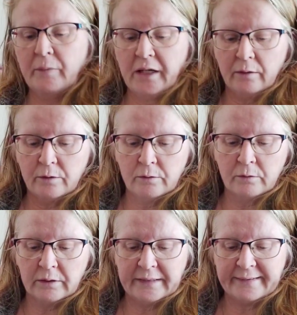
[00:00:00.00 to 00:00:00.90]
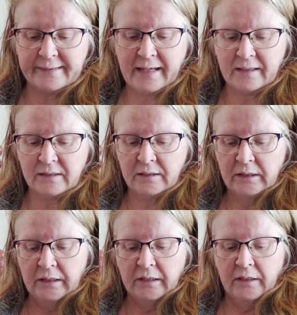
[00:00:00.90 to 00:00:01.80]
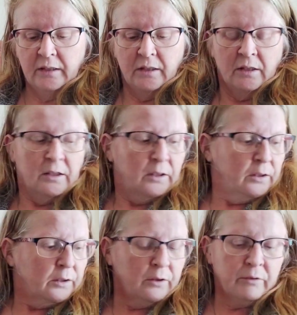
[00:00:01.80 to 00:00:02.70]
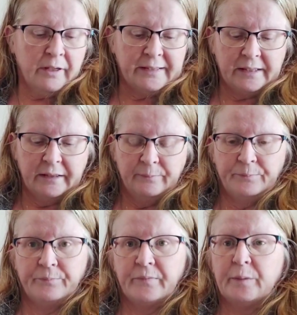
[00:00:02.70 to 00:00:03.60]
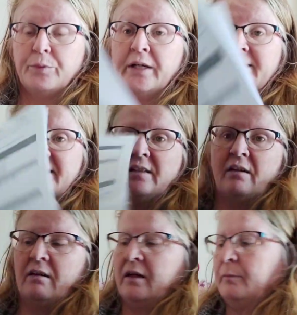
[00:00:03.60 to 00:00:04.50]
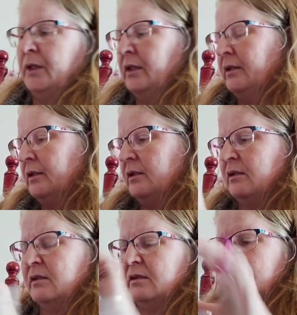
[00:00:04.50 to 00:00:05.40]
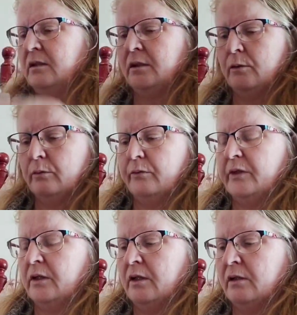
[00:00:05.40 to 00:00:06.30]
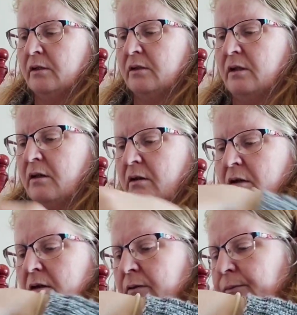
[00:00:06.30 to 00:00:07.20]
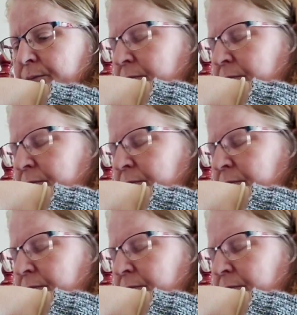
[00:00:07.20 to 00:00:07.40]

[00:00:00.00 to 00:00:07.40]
How cool is that? All right, Prezi time, because you know the girls are